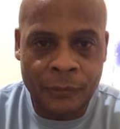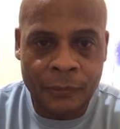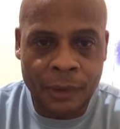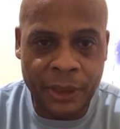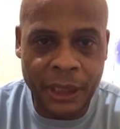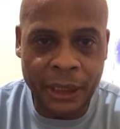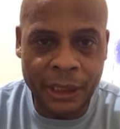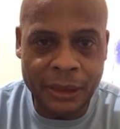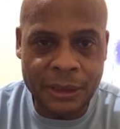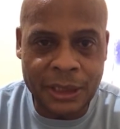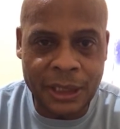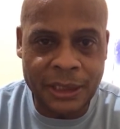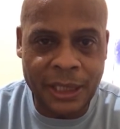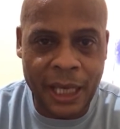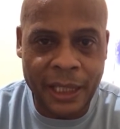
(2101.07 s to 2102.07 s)
Ben
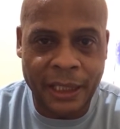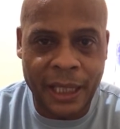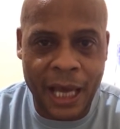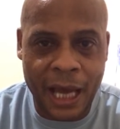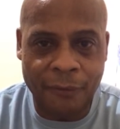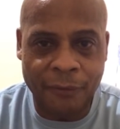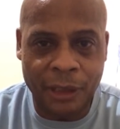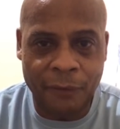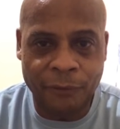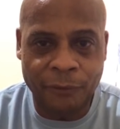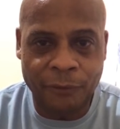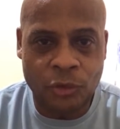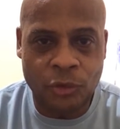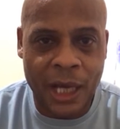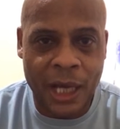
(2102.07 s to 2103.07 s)
says, hey, Calvin, have you
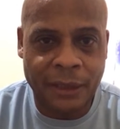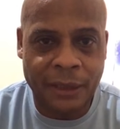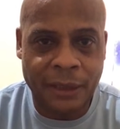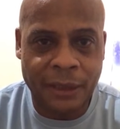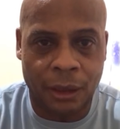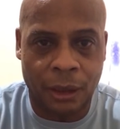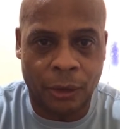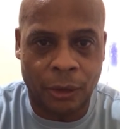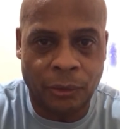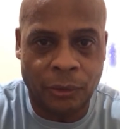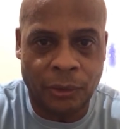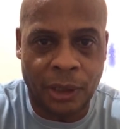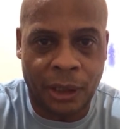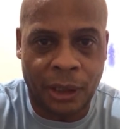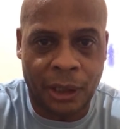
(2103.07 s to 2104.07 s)
tried to learn the
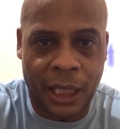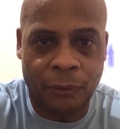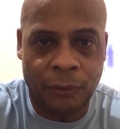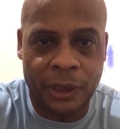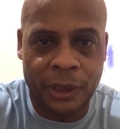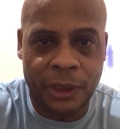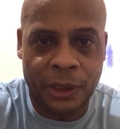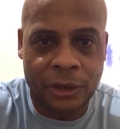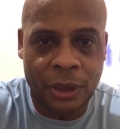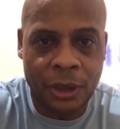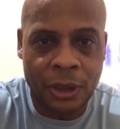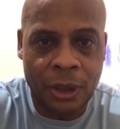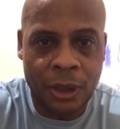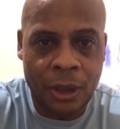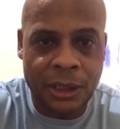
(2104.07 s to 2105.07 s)
language,
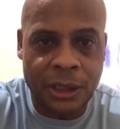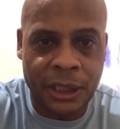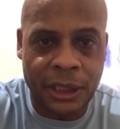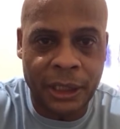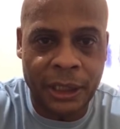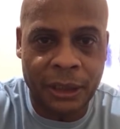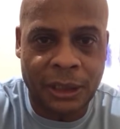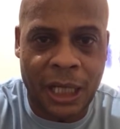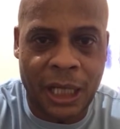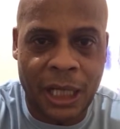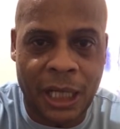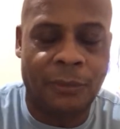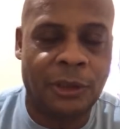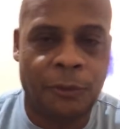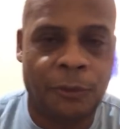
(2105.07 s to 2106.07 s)
or is English
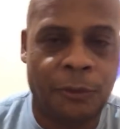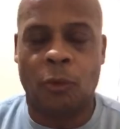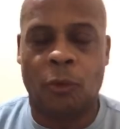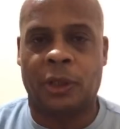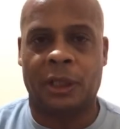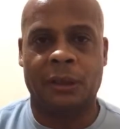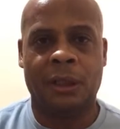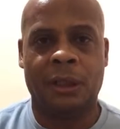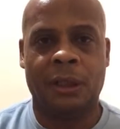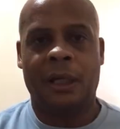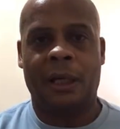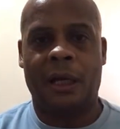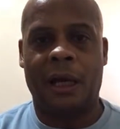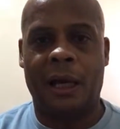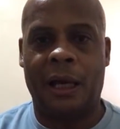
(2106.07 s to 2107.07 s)
commonly spoken?
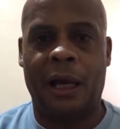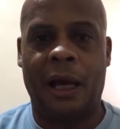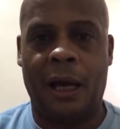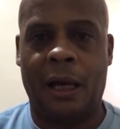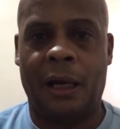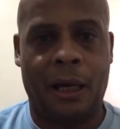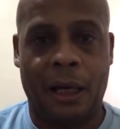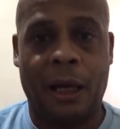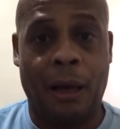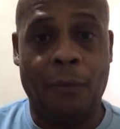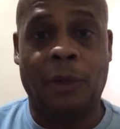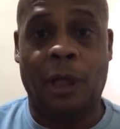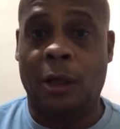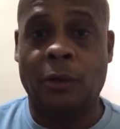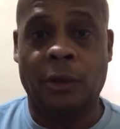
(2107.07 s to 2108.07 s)
I'm
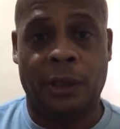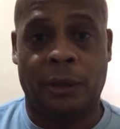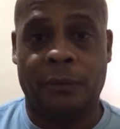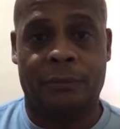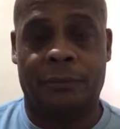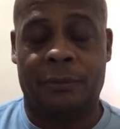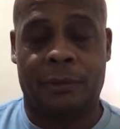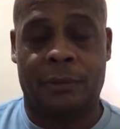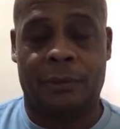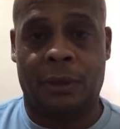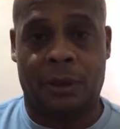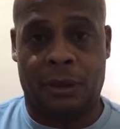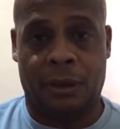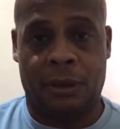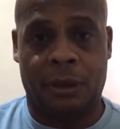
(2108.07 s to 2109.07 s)
learning.
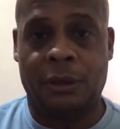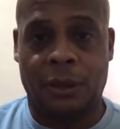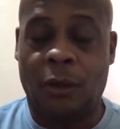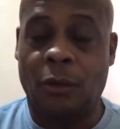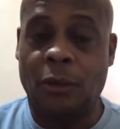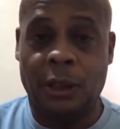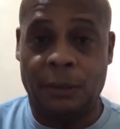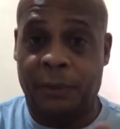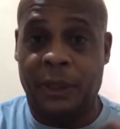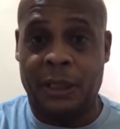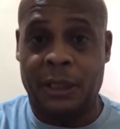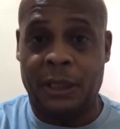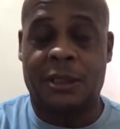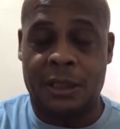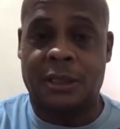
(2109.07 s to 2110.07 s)
It's only
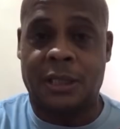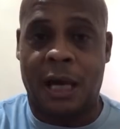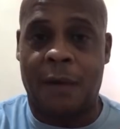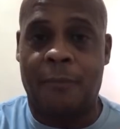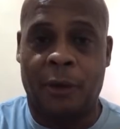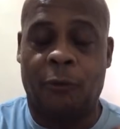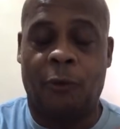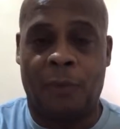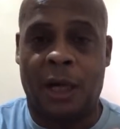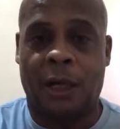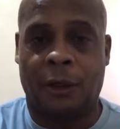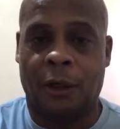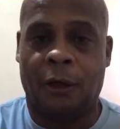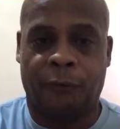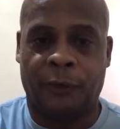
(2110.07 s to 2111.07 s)
been since I've been with my
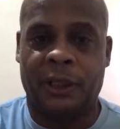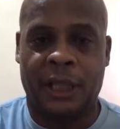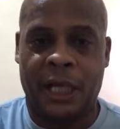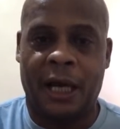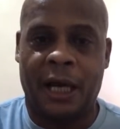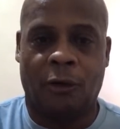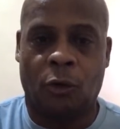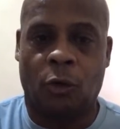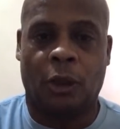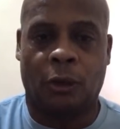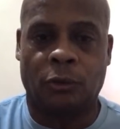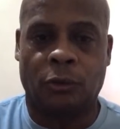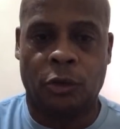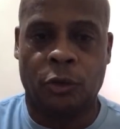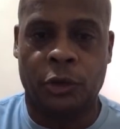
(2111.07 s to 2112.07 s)
girlfriend now going
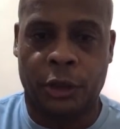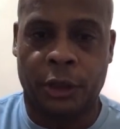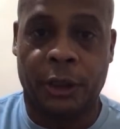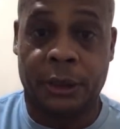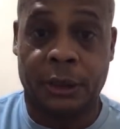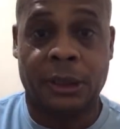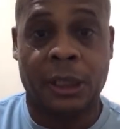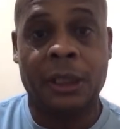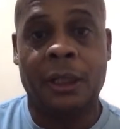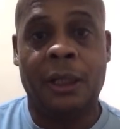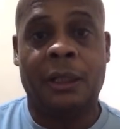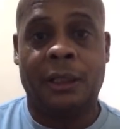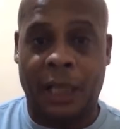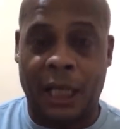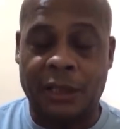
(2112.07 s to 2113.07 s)
on 2 years
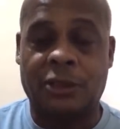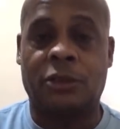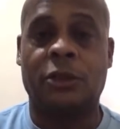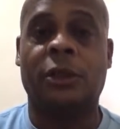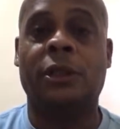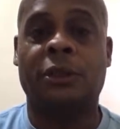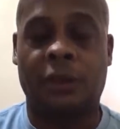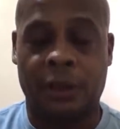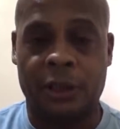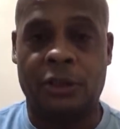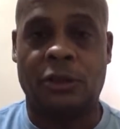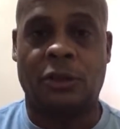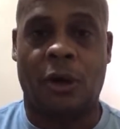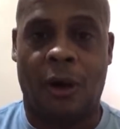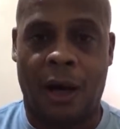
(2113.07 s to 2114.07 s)
that I seriously
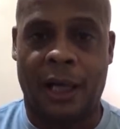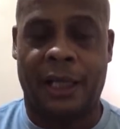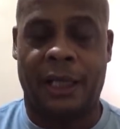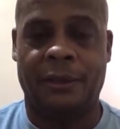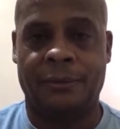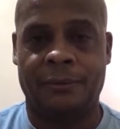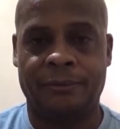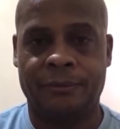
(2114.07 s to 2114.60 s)
started